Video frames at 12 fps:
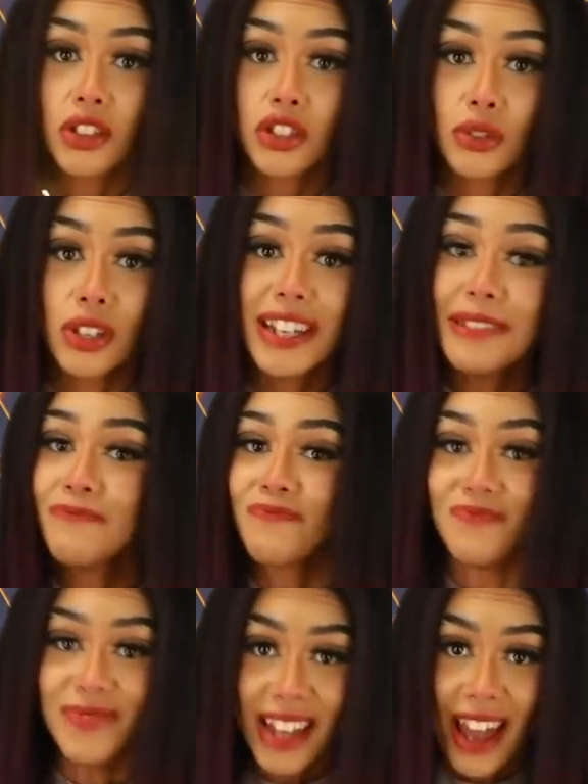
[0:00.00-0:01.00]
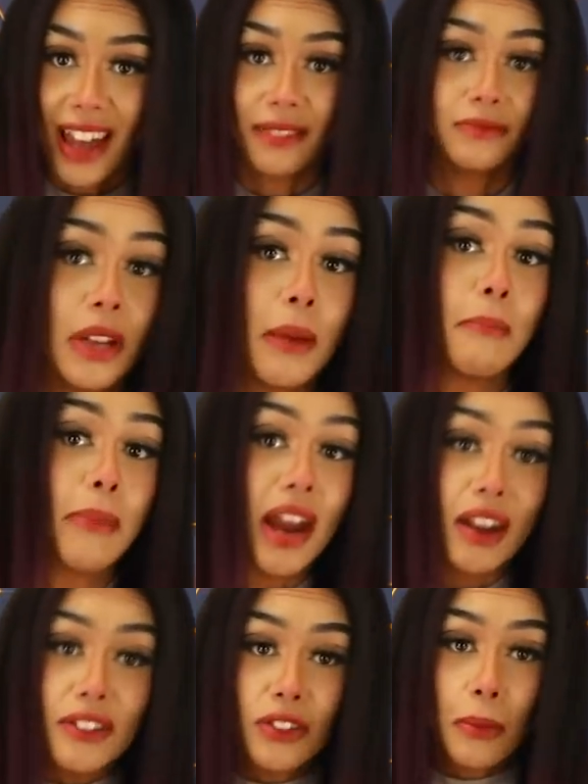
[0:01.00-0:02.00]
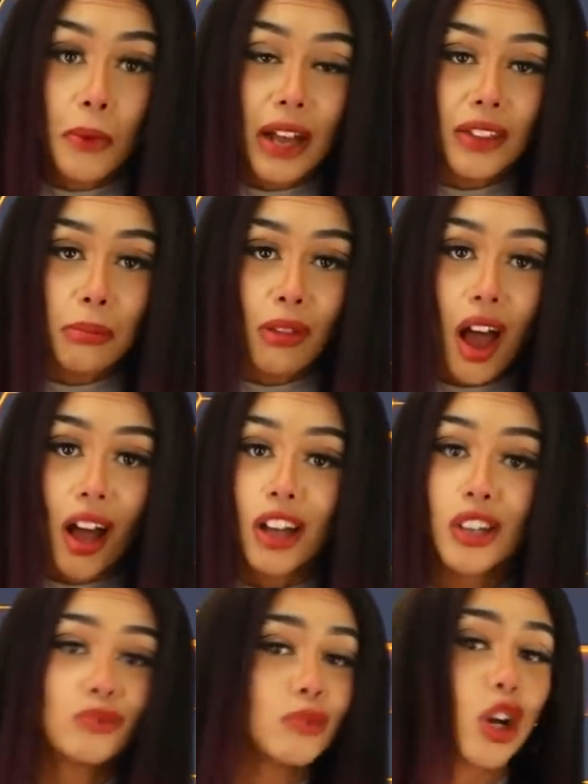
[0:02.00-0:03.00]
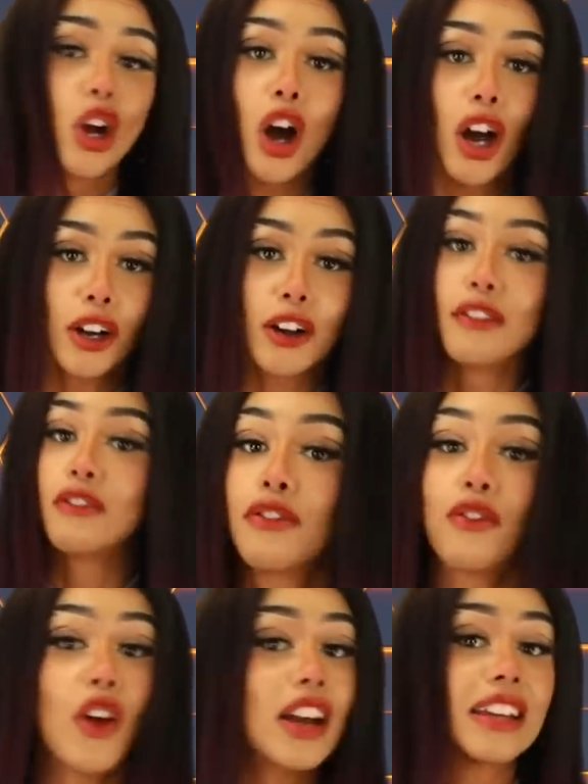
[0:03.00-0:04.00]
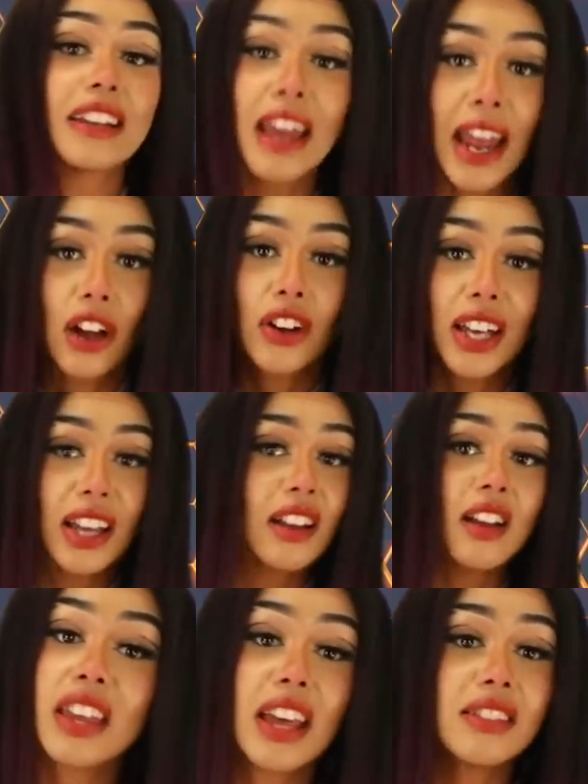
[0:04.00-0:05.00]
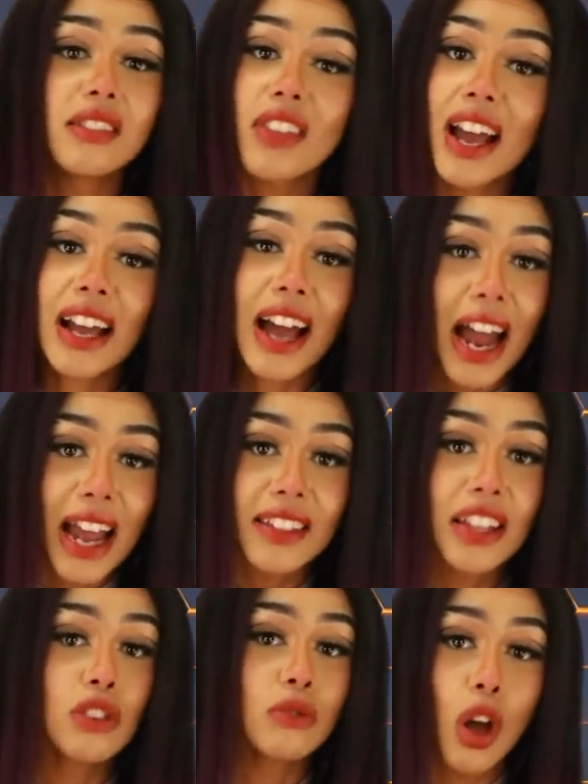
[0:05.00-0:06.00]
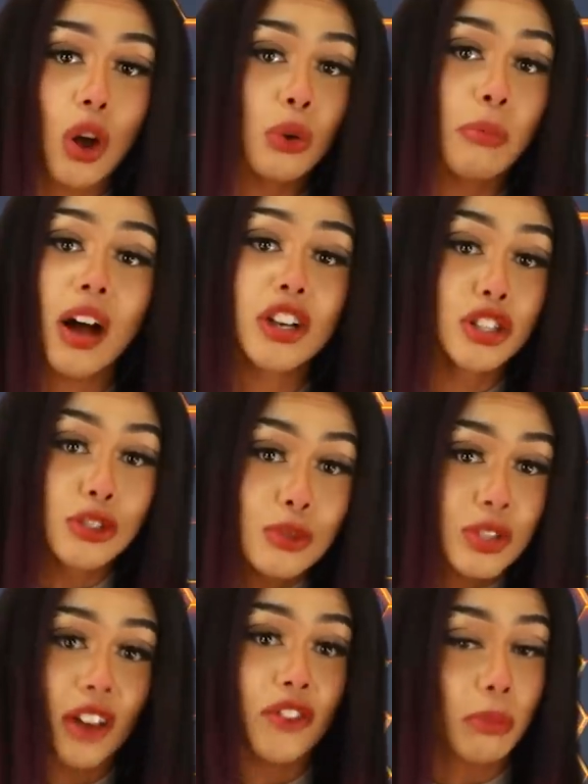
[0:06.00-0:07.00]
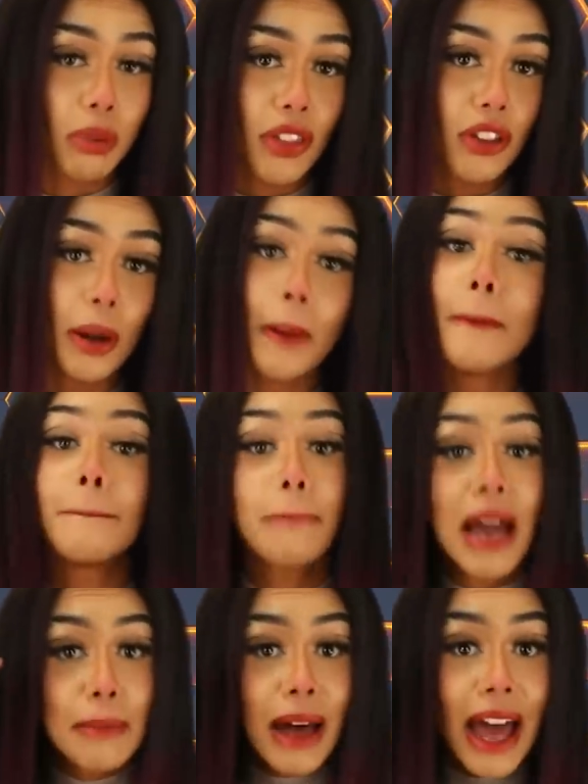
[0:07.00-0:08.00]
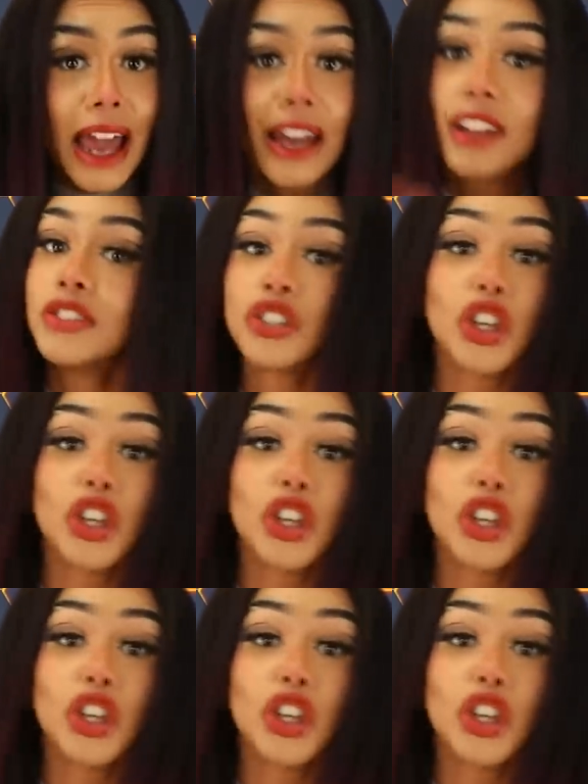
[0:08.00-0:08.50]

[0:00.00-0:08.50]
the street, dead. Mary from around the block, goner. Freddie and Harriet, the kids of that guy that you know who bought shoes off your brother, bye bye